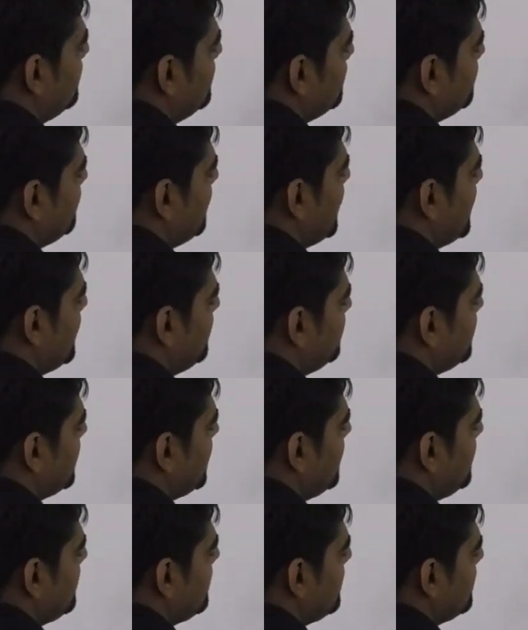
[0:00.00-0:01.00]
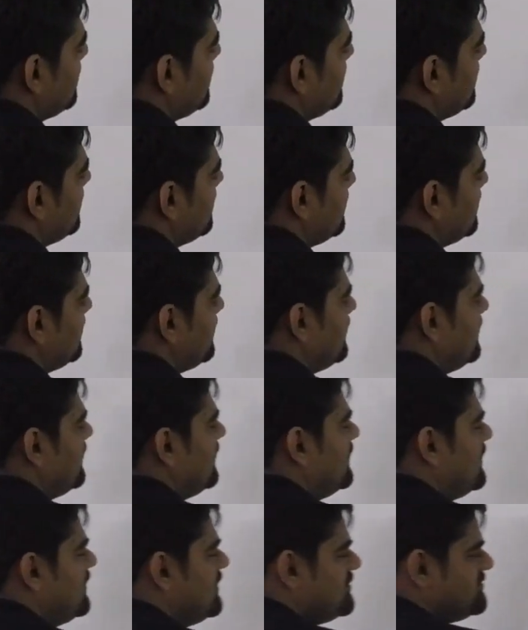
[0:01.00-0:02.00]
By 3.
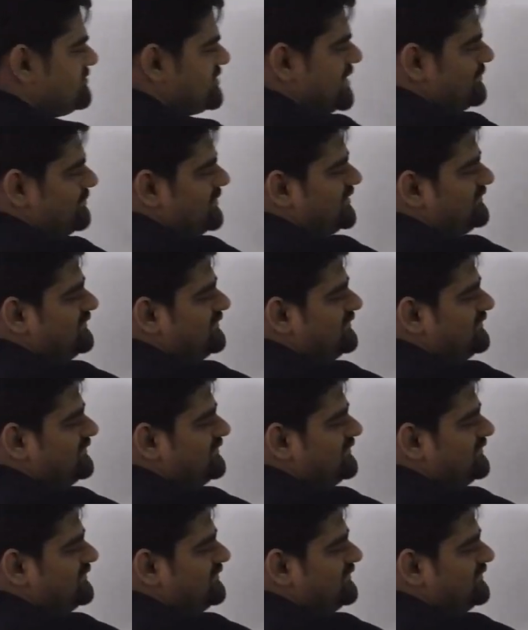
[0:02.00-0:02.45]
5 plus